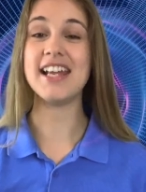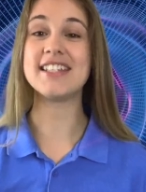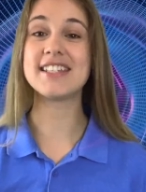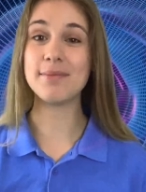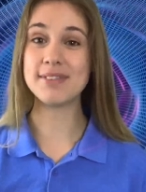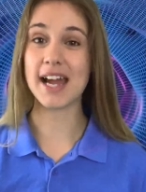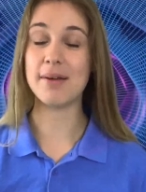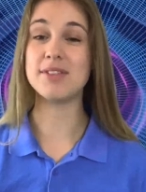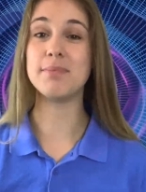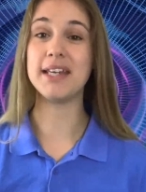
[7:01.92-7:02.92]
sometimes
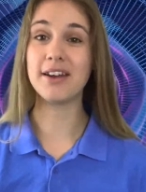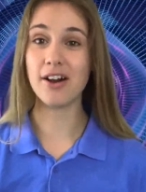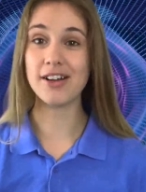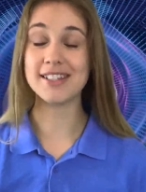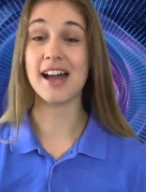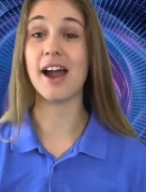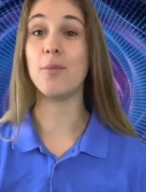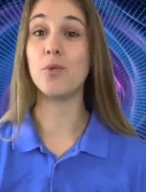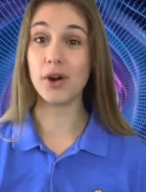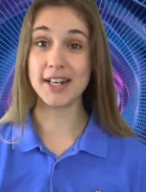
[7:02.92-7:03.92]
because I'm
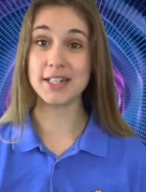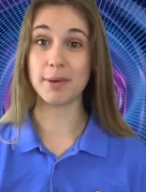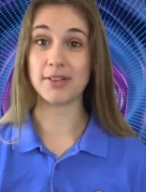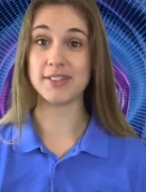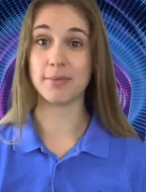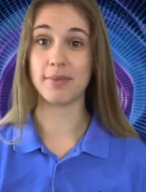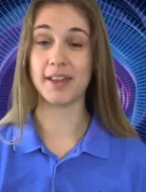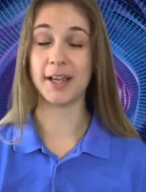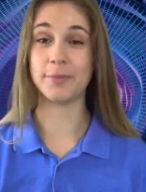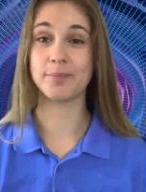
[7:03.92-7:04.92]
worried about
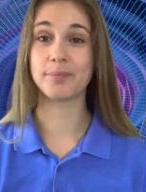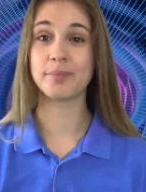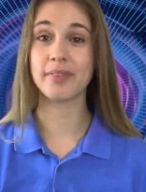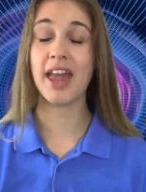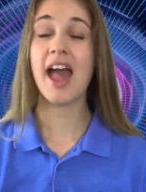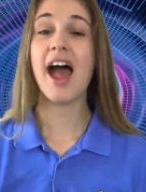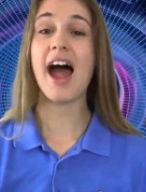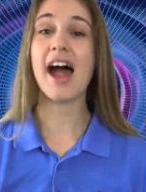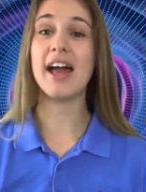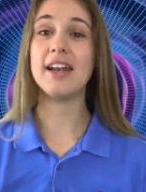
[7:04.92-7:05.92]
something.
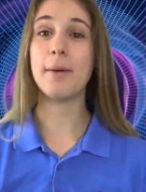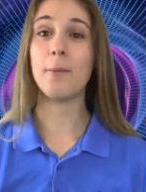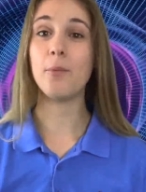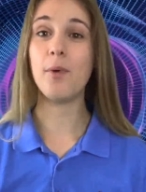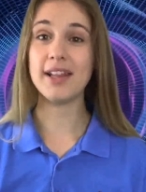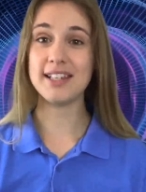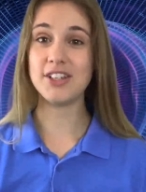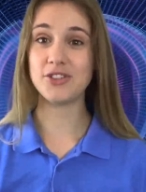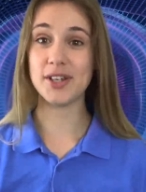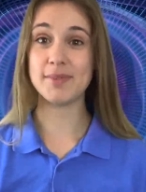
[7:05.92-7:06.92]
And when these
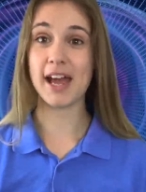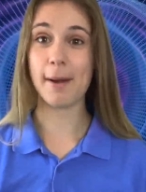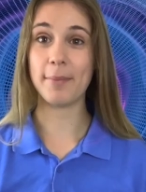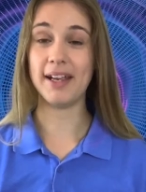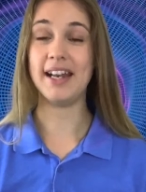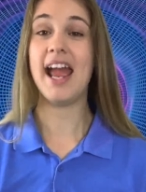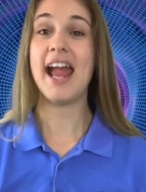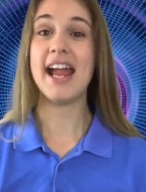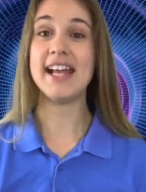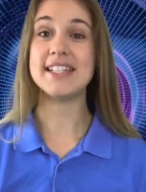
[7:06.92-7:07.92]
dreams happen,
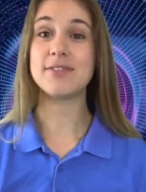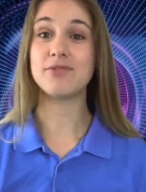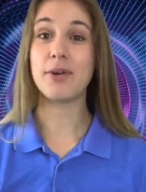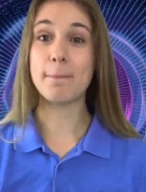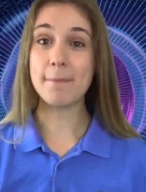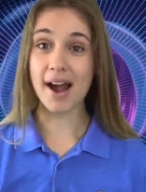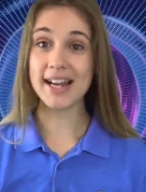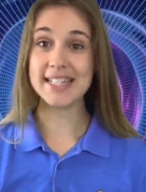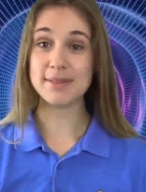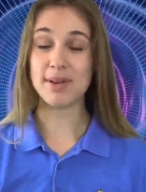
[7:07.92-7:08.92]
it
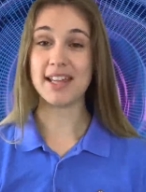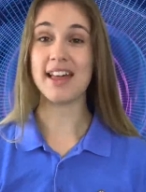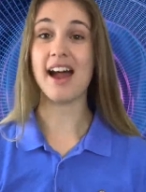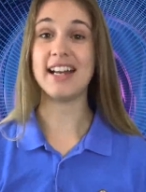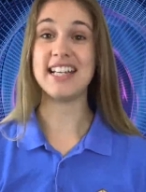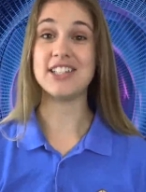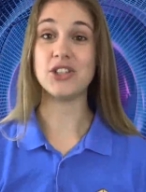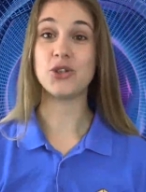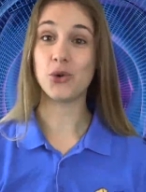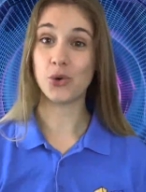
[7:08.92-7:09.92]
reminds me that I need to
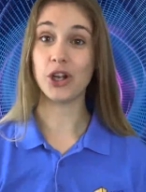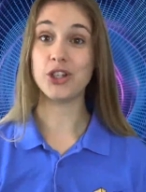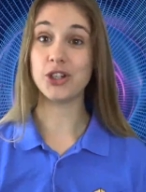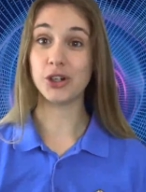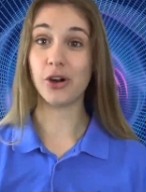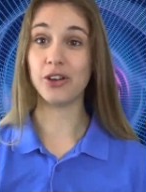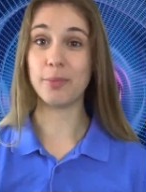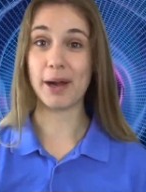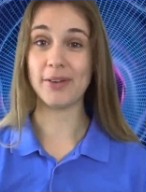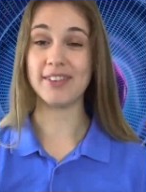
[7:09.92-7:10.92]
talk to God
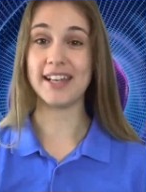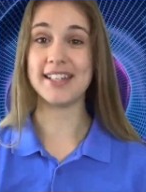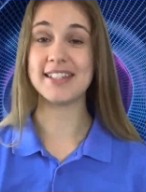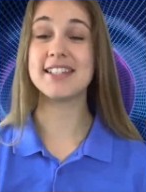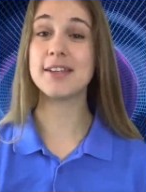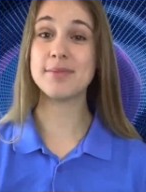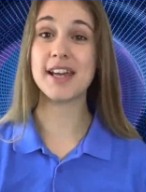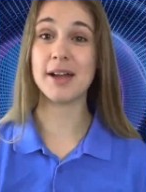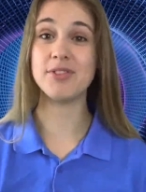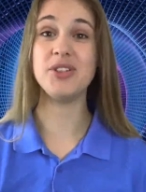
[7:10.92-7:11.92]
about this.
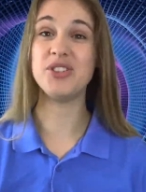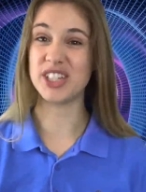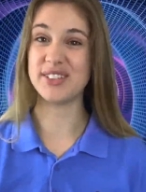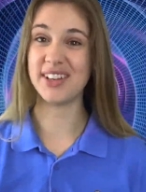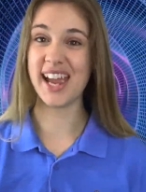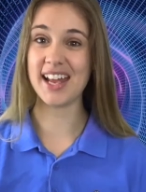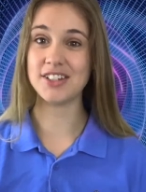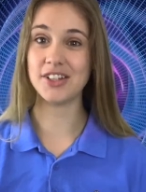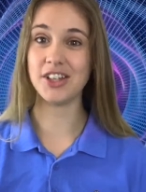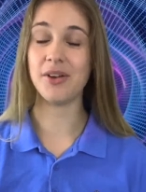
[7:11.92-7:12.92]
Sometimes you just forget,
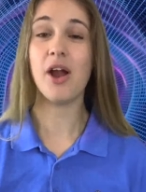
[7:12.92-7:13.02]
don't you?